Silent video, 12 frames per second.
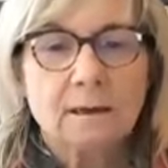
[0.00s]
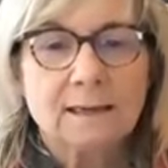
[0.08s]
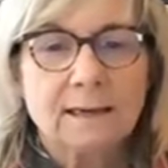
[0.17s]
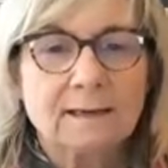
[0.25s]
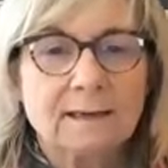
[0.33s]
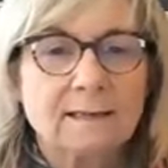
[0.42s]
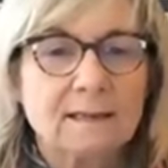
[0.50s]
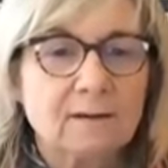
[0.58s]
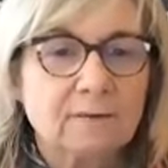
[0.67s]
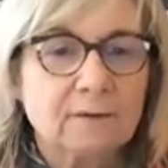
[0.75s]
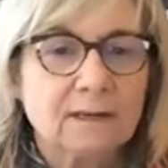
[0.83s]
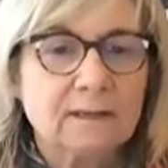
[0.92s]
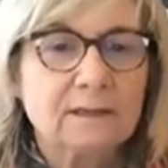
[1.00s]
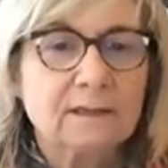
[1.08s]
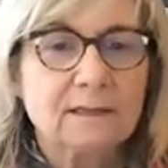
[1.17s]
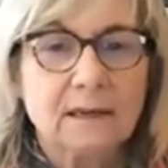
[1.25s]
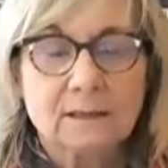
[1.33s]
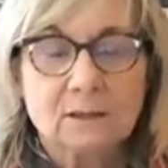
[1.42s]
Canada,
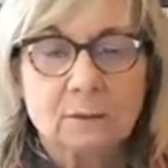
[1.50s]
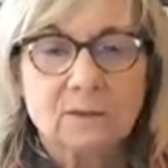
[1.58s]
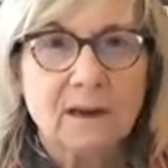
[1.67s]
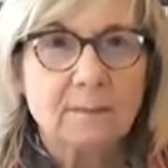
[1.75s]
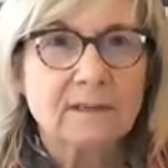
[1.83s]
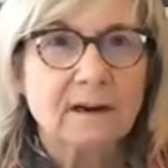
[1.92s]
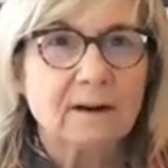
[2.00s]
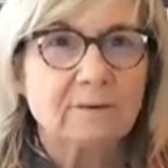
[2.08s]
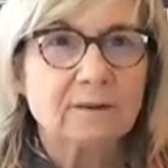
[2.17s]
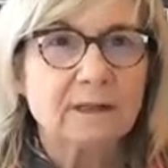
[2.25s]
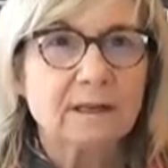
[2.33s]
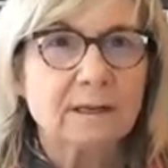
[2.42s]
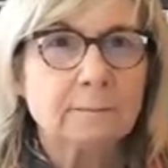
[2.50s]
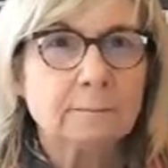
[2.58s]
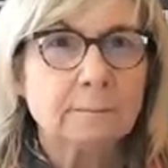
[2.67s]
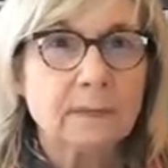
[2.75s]
France, and sometimes Africa,